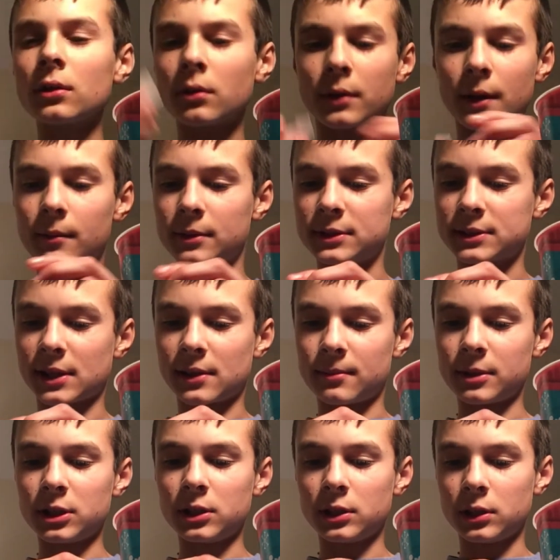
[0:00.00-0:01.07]
Okay, what is it gonna
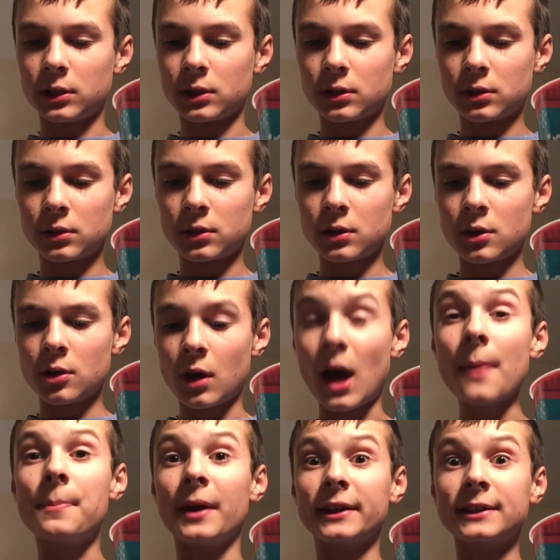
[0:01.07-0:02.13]
be?
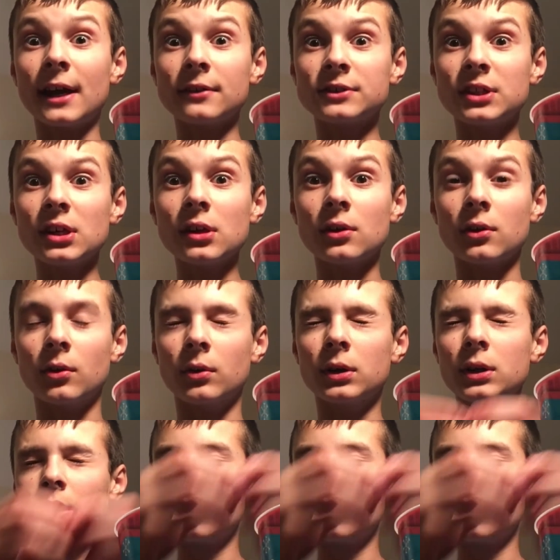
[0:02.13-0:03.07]
I picked out two.